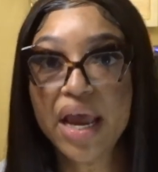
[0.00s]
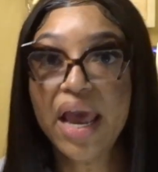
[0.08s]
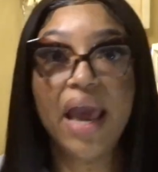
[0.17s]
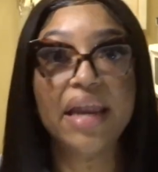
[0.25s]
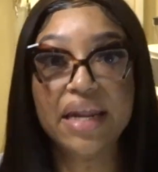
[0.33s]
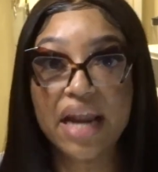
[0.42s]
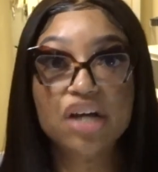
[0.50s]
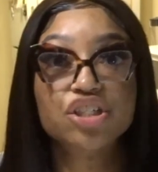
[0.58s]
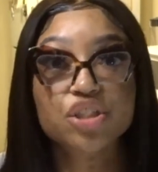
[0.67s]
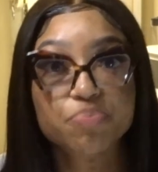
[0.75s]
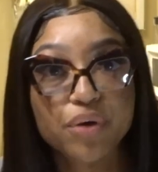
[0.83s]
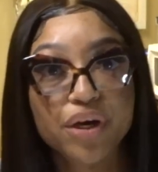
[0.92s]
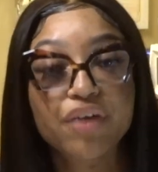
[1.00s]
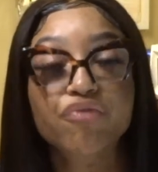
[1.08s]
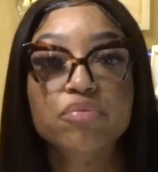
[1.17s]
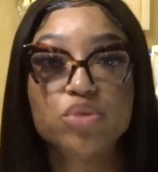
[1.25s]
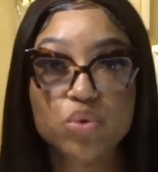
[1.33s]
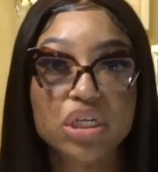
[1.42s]
and then I'll just put
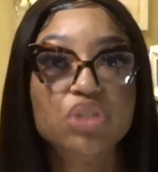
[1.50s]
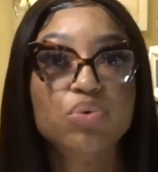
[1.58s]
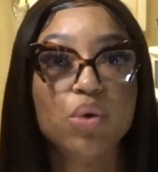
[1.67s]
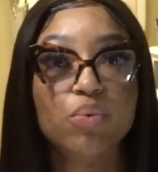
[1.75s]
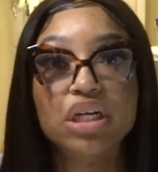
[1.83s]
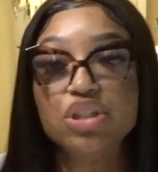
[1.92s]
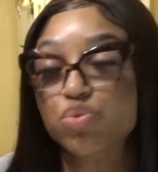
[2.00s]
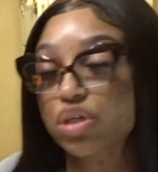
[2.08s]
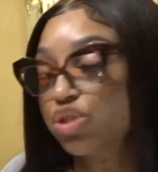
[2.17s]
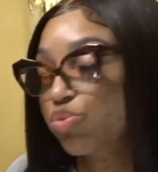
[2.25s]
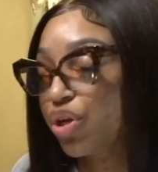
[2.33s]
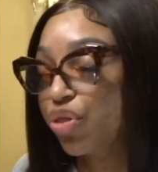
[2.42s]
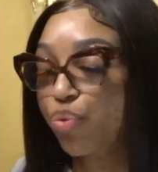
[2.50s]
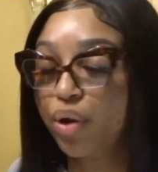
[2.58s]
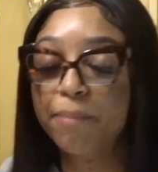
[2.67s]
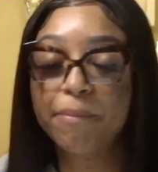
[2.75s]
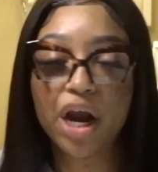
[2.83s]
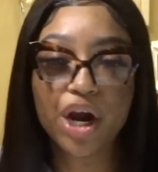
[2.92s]
from 2021 to 2023
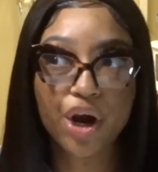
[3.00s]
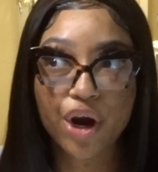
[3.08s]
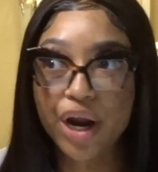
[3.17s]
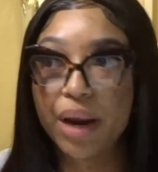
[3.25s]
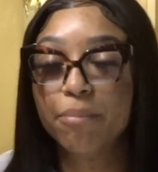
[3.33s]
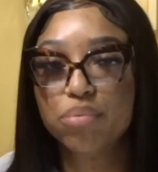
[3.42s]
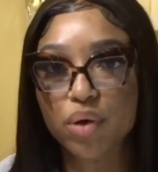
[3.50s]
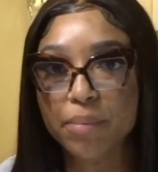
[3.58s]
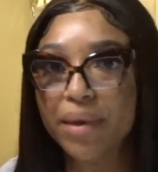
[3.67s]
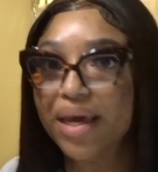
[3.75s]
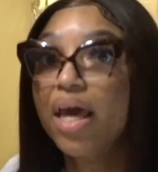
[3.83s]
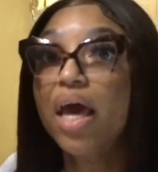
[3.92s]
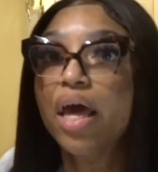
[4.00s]
my current employment.